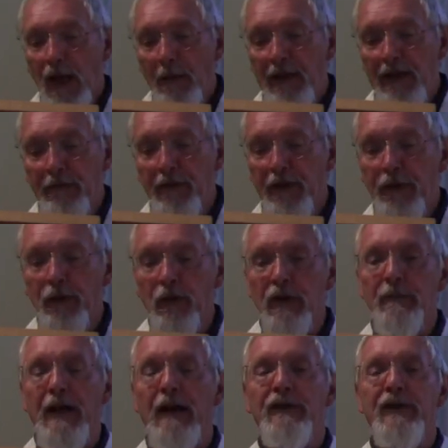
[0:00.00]
mean, if we thought
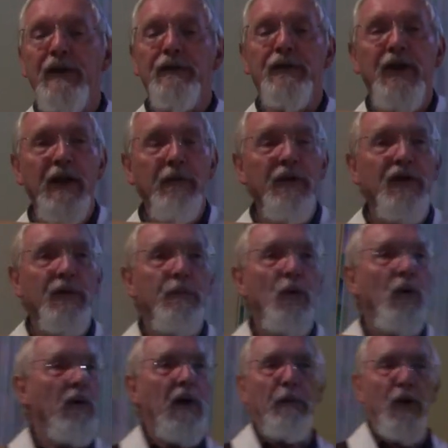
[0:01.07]
about it, say with
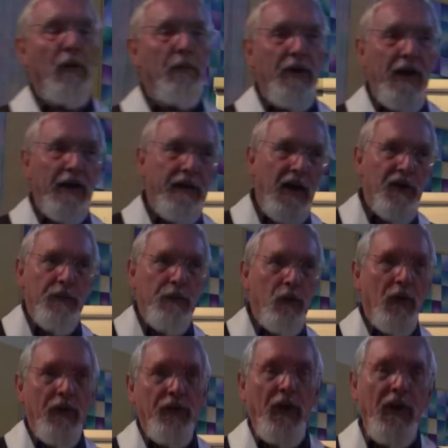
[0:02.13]
sport, I'm not playing that
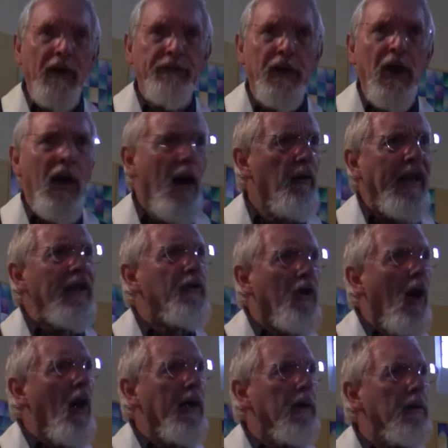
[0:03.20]
sport because I'll get
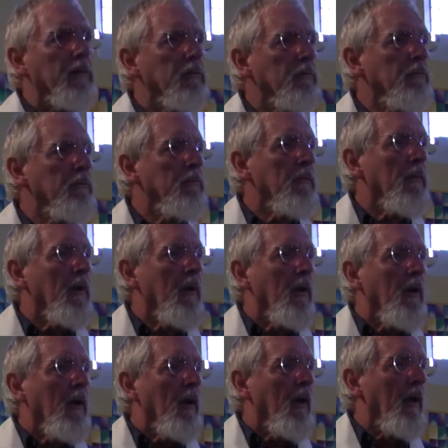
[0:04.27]
tired
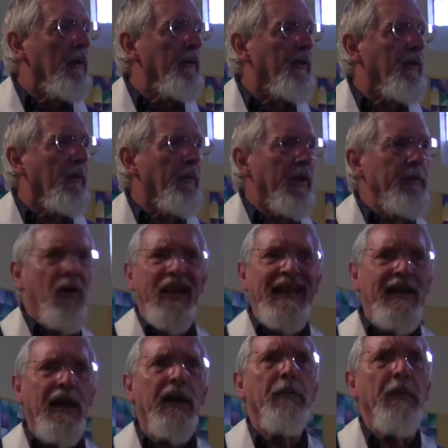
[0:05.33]
and somebody might
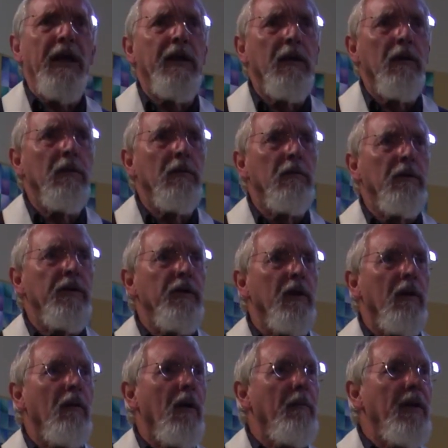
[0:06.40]
kick me. And, you
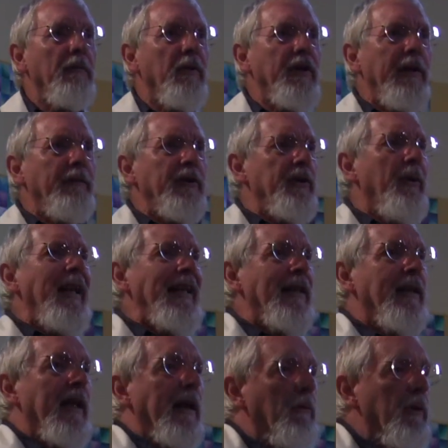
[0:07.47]
know, I mean, we'd never do
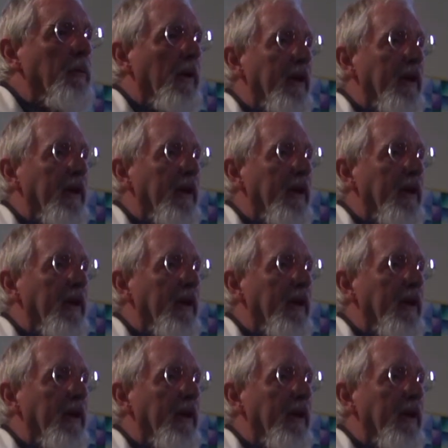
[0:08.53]
anything, would